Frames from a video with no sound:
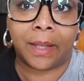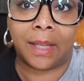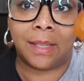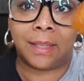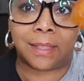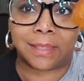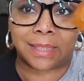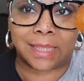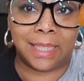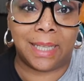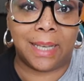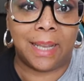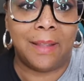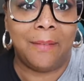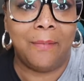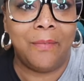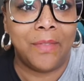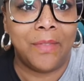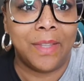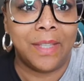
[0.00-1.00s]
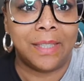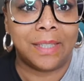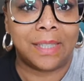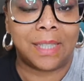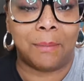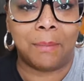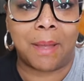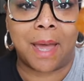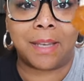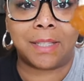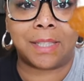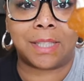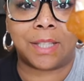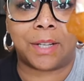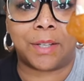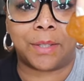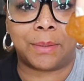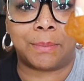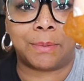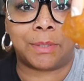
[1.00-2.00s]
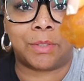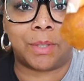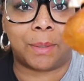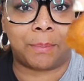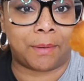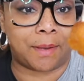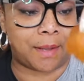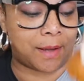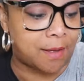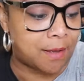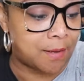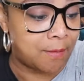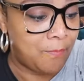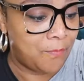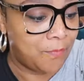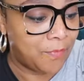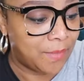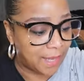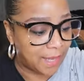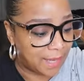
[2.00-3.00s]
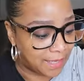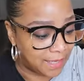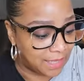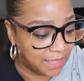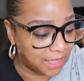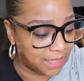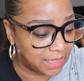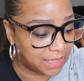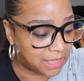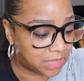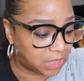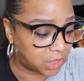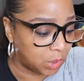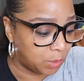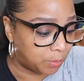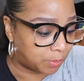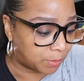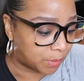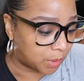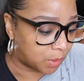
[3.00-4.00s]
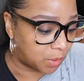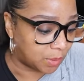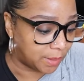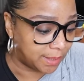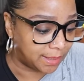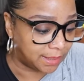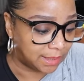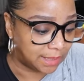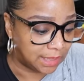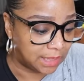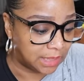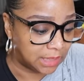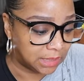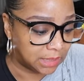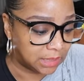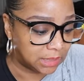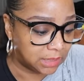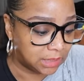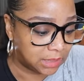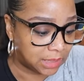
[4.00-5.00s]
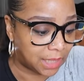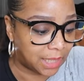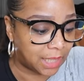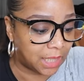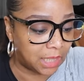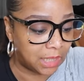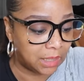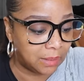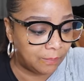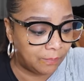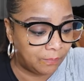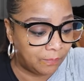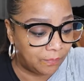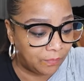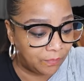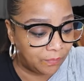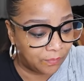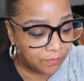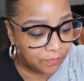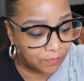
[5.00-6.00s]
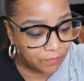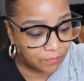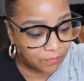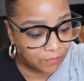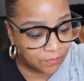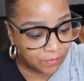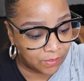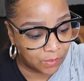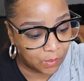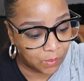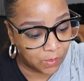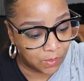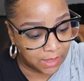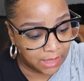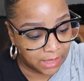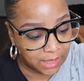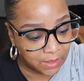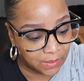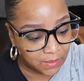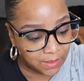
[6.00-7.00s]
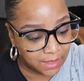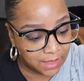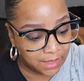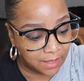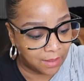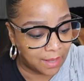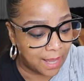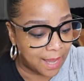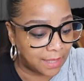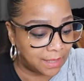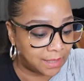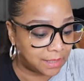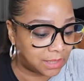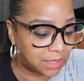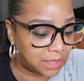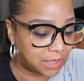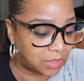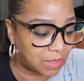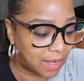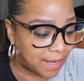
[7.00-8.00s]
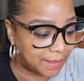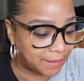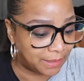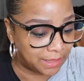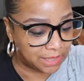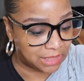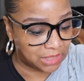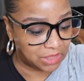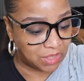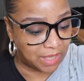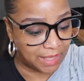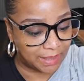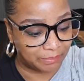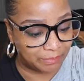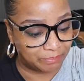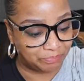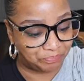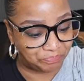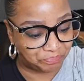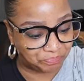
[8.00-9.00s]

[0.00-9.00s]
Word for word: Can y'all see? It? Some kind of syrup is dripping, y'all. And it looks super oily. Like, oily, oily. Okay, let's just try it. Let's just try it.